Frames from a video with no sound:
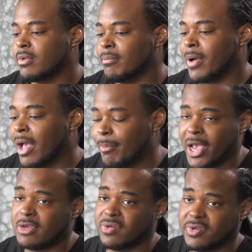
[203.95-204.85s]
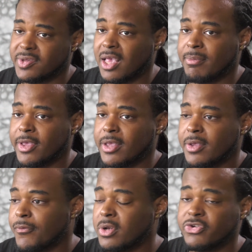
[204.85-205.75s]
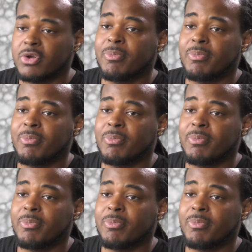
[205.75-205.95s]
my passion is gaming. What is your